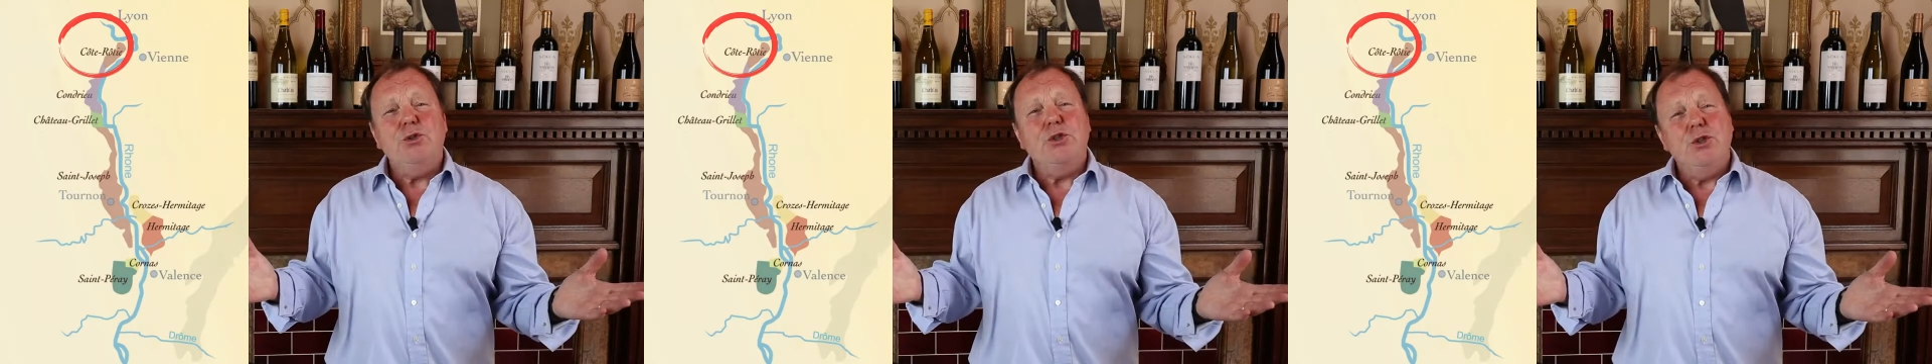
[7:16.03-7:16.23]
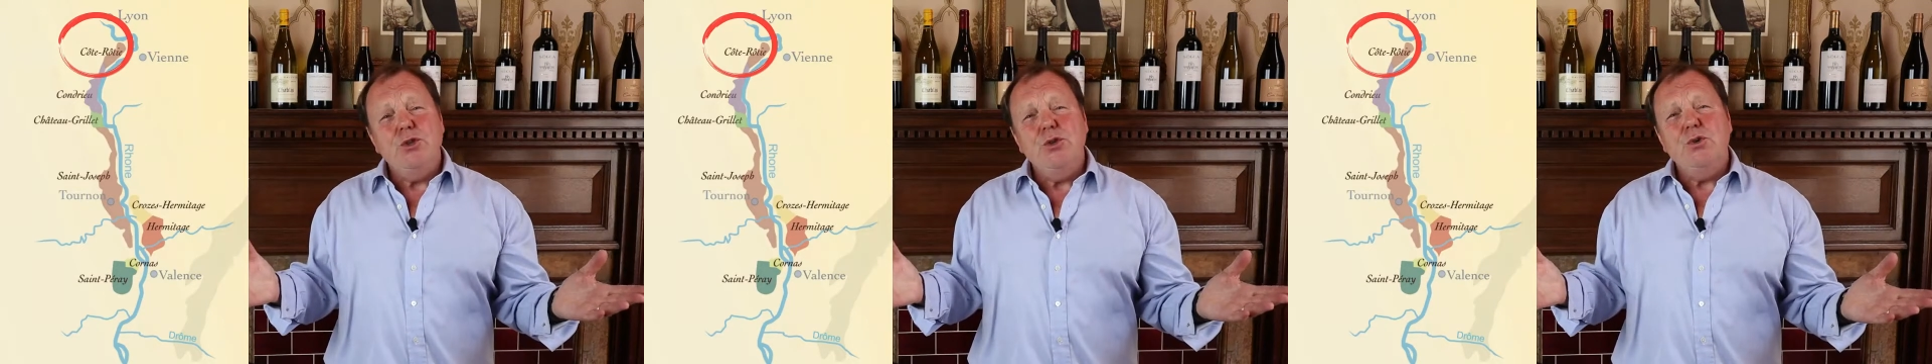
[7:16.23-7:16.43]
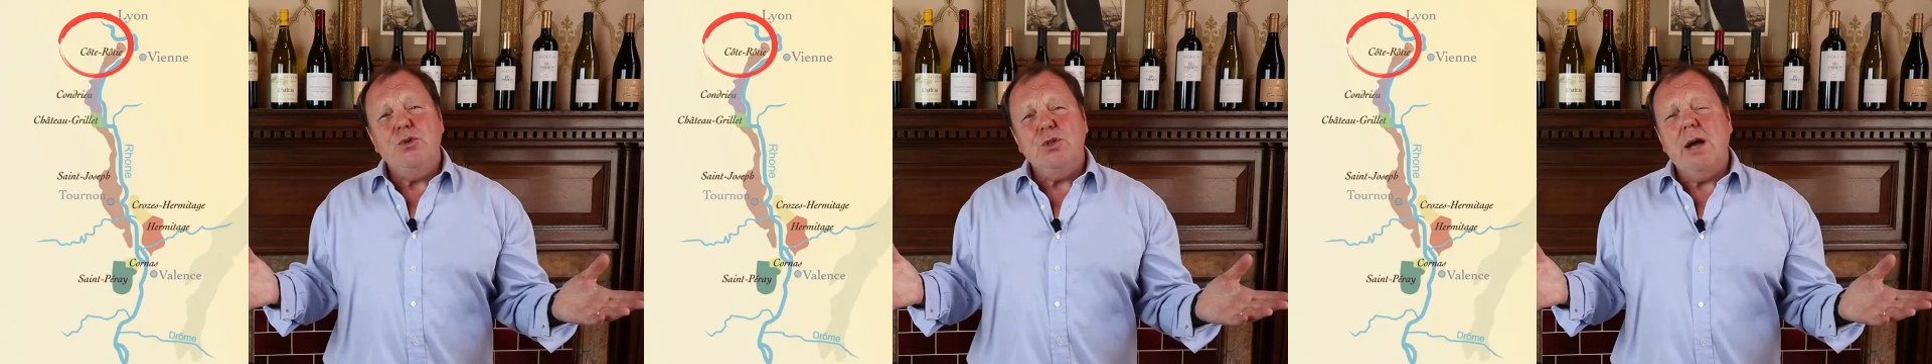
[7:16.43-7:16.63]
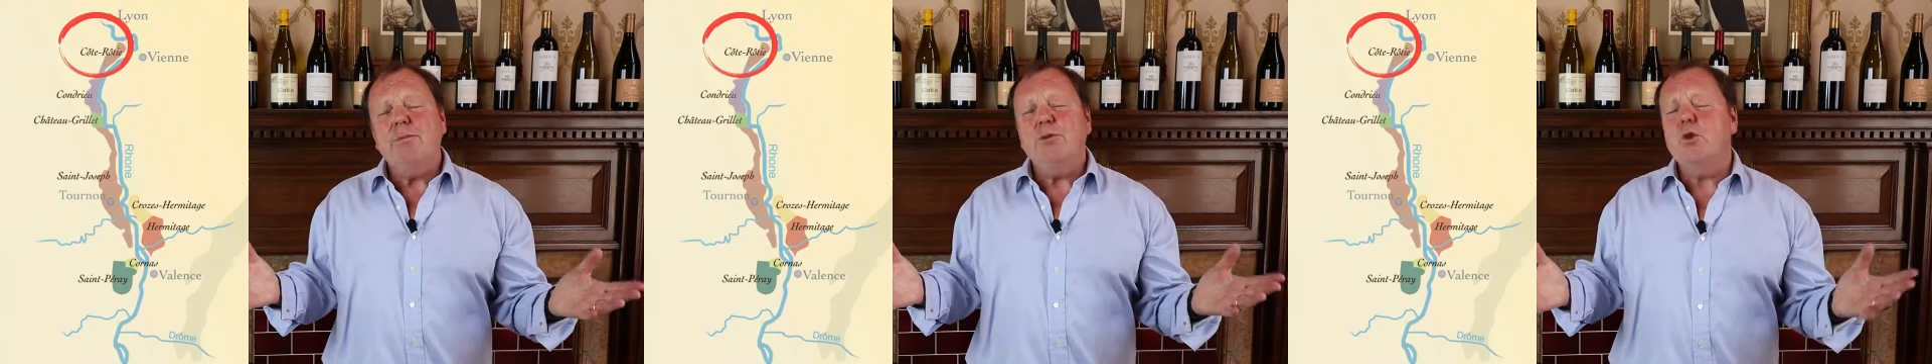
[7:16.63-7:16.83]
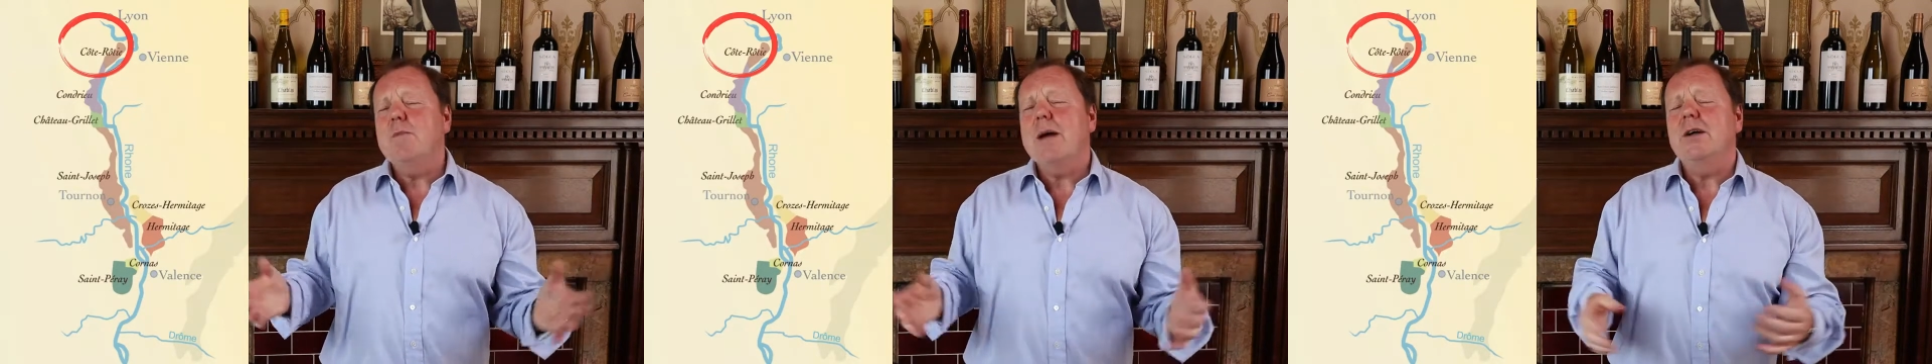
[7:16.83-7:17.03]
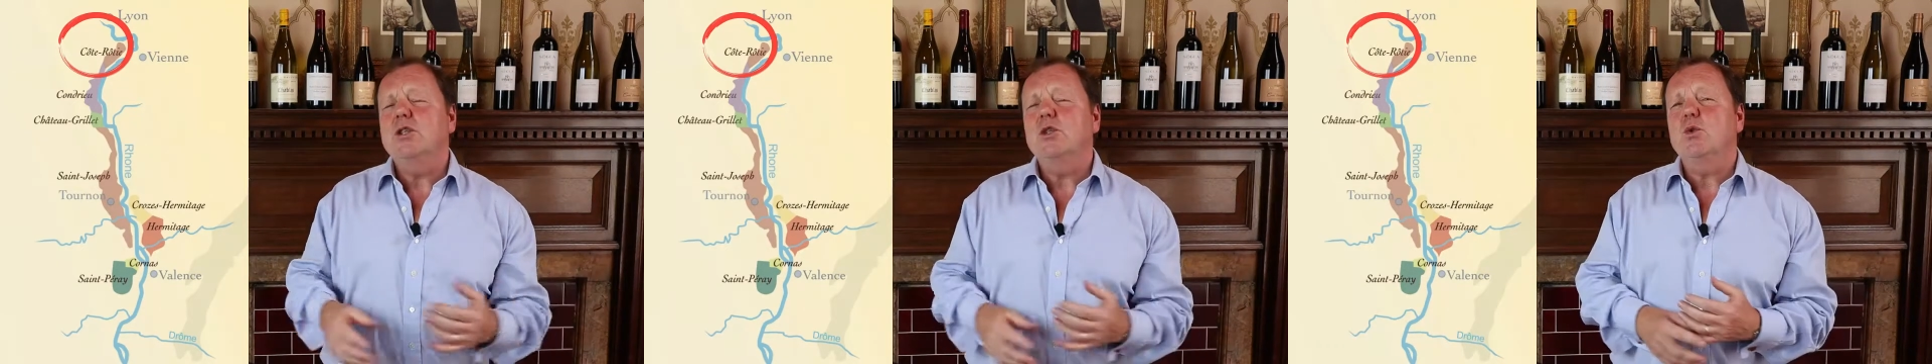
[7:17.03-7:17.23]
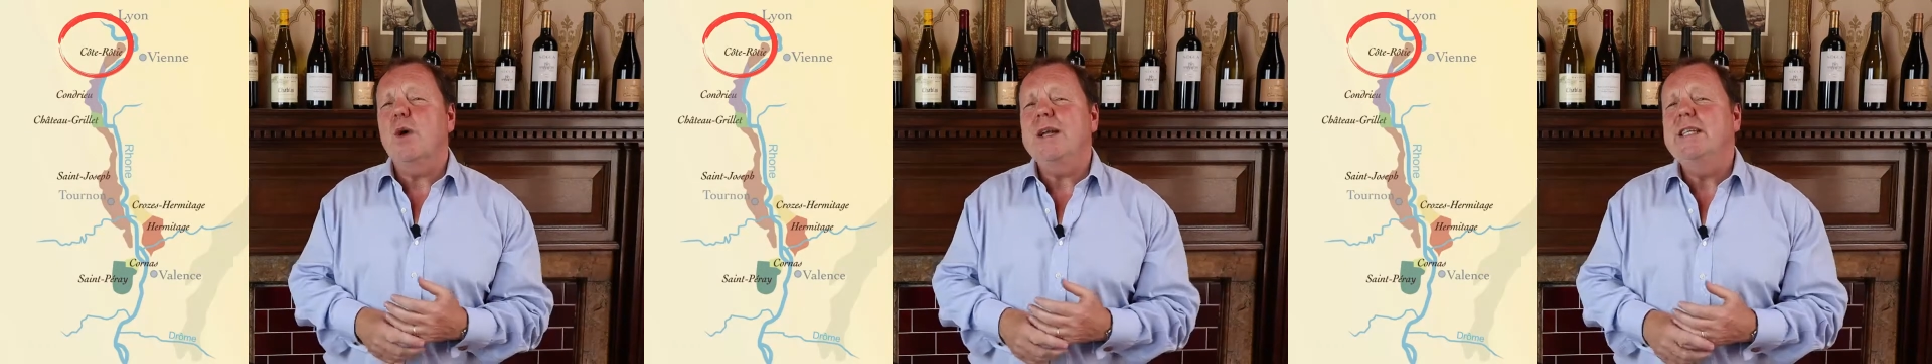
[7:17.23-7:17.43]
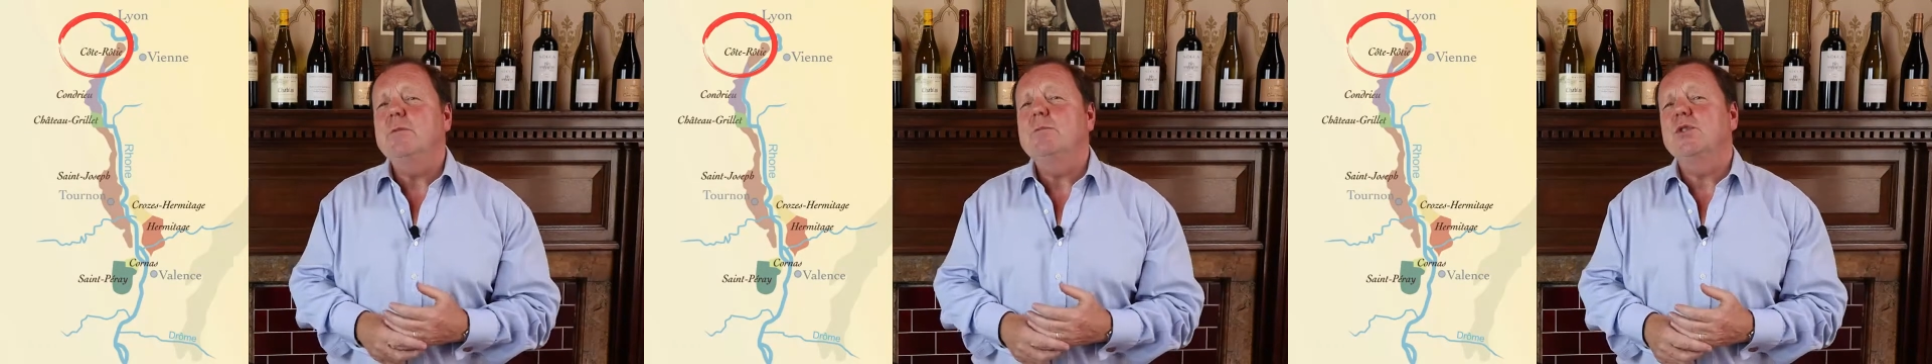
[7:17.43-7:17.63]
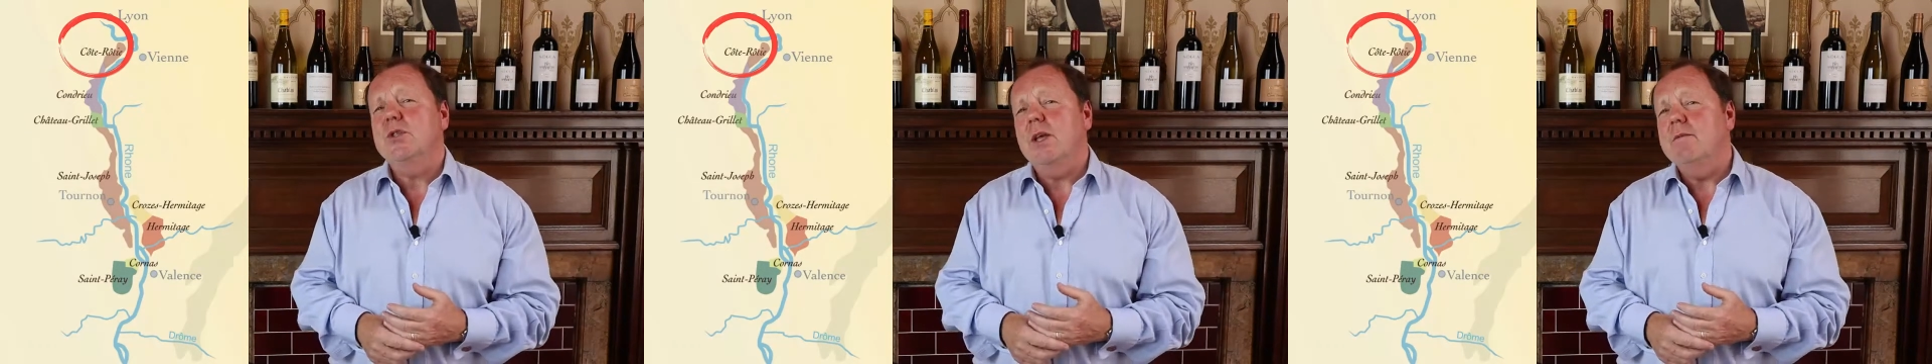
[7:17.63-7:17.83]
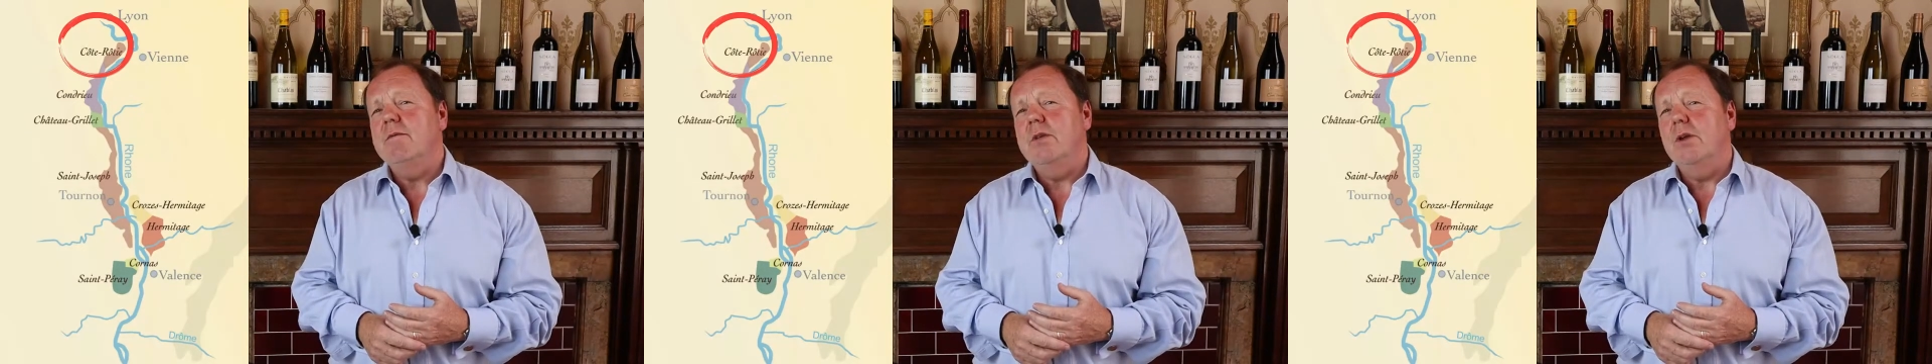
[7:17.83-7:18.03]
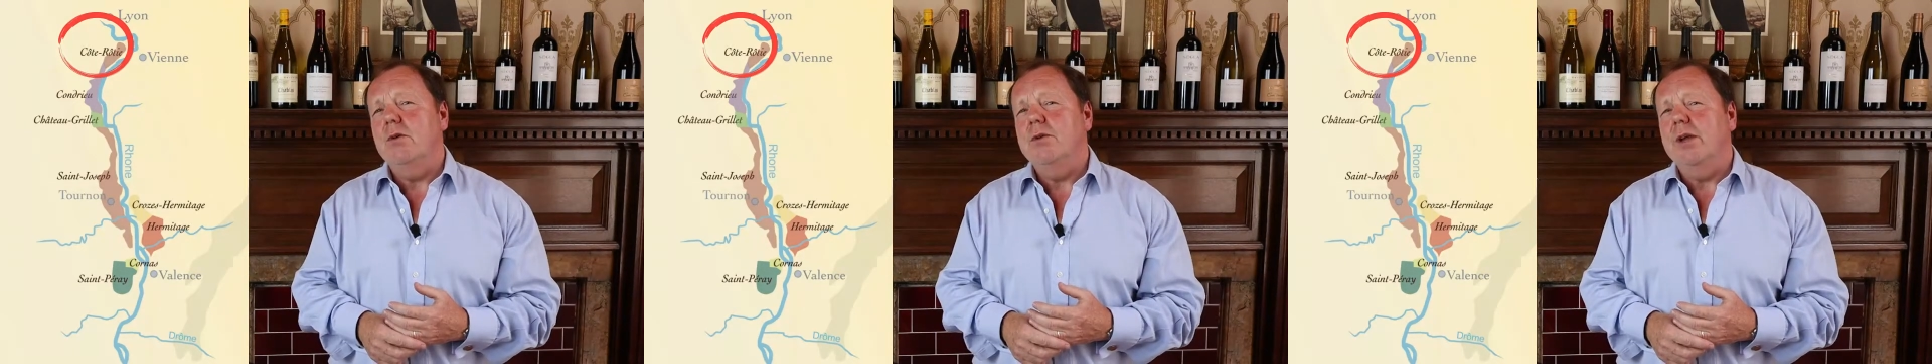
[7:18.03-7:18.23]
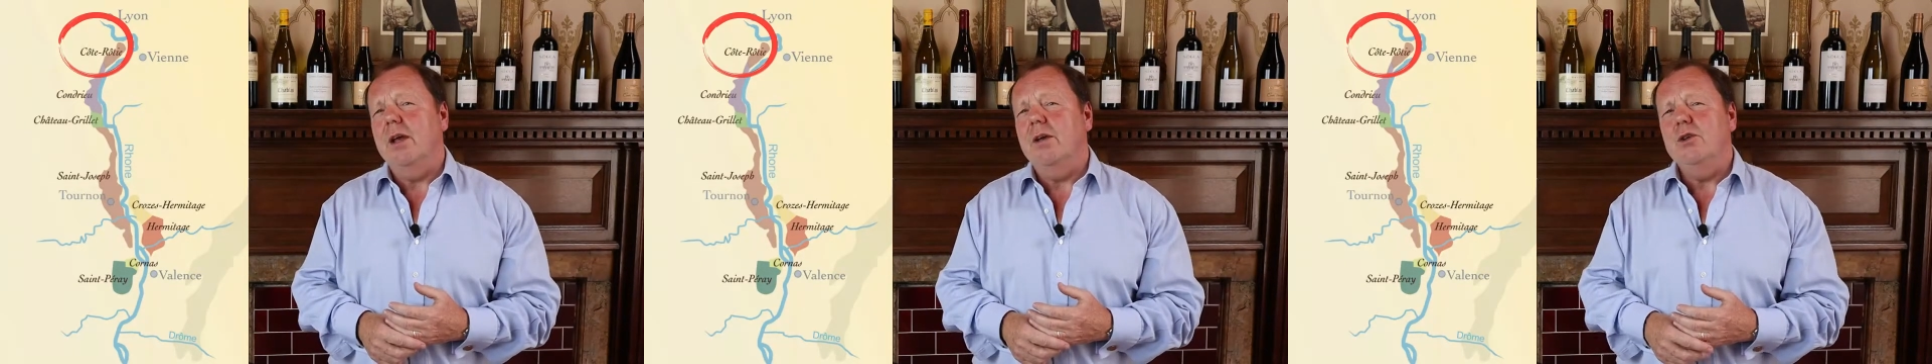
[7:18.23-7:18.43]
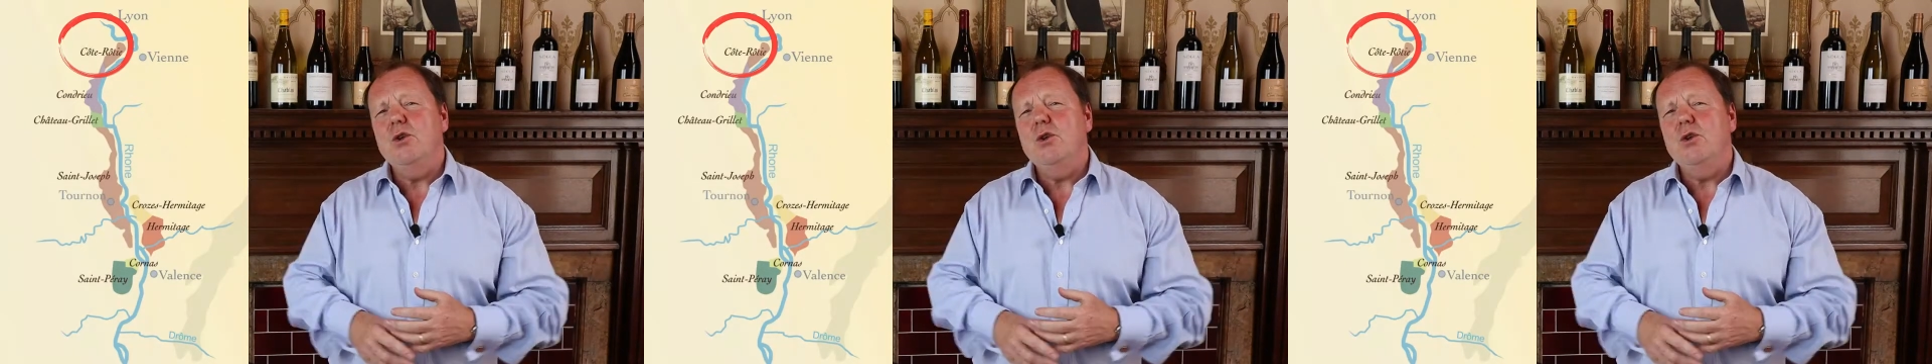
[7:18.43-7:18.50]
to use up to about 20% Viognier,